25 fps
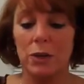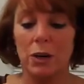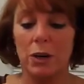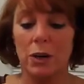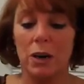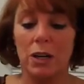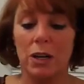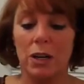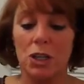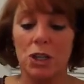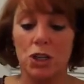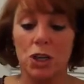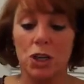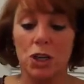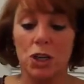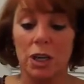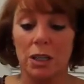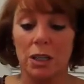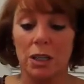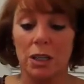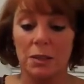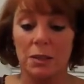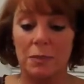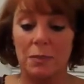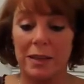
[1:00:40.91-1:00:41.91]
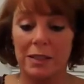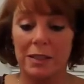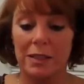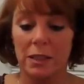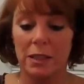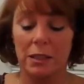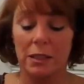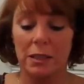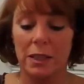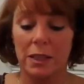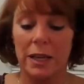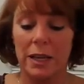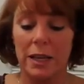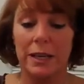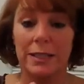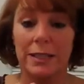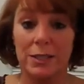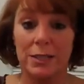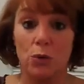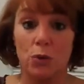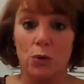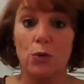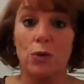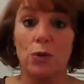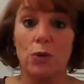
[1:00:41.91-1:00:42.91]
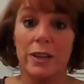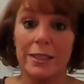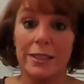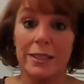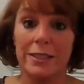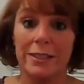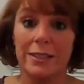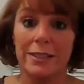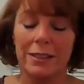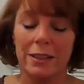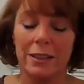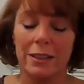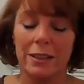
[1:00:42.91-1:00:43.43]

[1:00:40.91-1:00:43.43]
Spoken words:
are conjunct basically in Taurus.